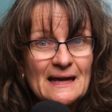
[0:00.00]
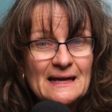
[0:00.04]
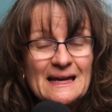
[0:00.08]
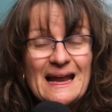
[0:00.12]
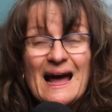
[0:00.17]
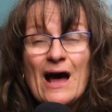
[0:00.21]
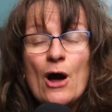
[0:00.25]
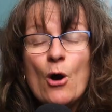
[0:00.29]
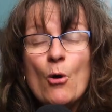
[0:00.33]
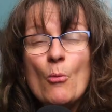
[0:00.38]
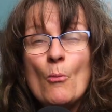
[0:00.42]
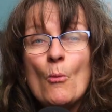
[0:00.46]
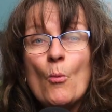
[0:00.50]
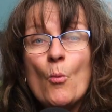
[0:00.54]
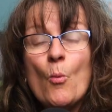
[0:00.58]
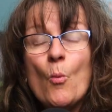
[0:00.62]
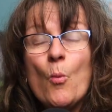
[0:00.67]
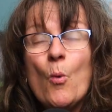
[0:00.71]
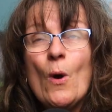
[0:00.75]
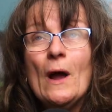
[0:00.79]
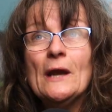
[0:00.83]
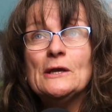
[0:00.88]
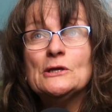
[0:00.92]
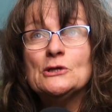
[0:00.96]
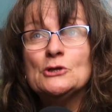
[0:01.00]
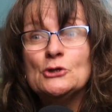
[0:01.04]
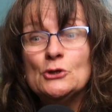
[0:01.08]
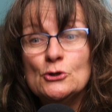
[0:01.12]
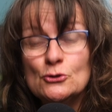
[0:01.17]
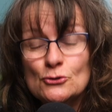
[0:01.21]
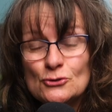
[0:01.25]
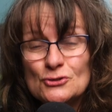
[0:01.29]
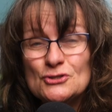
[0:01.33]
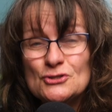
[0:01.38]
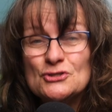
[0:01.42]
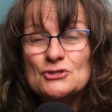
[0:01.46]
Now, what
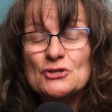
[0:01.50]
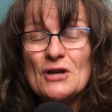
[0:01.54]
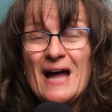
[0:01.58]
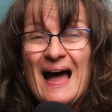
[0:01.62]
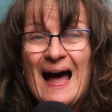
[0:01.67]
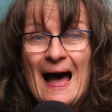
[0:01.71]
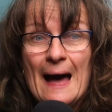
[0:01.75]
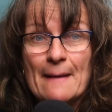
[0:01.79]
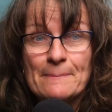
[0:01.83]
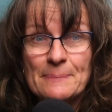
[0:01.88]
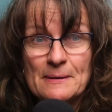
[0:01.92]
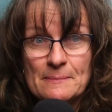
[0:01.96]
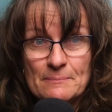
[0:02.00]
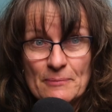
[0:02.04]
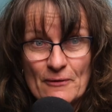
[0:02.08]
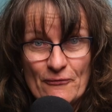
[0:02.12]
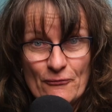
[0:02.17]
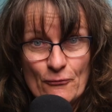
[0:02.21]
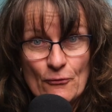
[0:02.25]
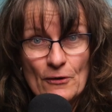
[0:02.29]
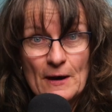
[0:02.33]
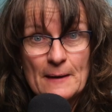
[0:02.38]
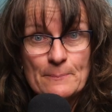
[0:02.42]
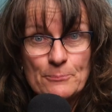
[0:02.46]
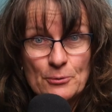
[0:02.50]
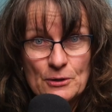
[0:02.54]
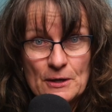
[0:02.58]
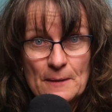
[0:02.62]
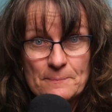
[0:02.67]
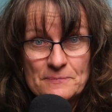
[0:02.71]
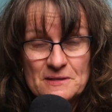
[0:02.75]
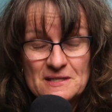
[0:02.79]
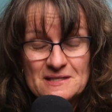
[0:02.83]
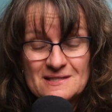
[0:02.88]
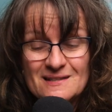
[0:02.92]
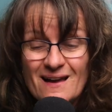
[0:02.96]
used to happen before I put
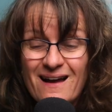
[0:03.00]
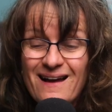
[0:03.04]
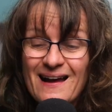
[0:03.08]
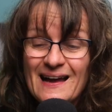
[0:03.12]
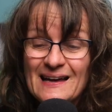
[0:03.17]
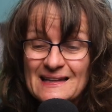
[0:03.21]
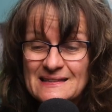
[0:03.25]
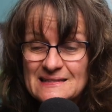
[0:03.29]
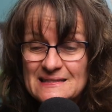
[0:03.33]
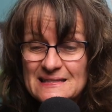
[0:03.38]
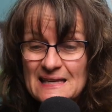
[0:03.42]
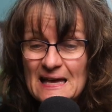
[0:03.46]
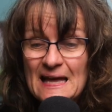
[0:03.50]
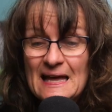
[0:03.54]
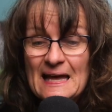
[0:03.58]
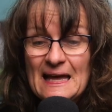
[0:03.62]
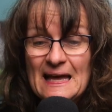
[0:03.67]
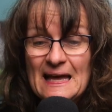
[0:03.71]
up the signs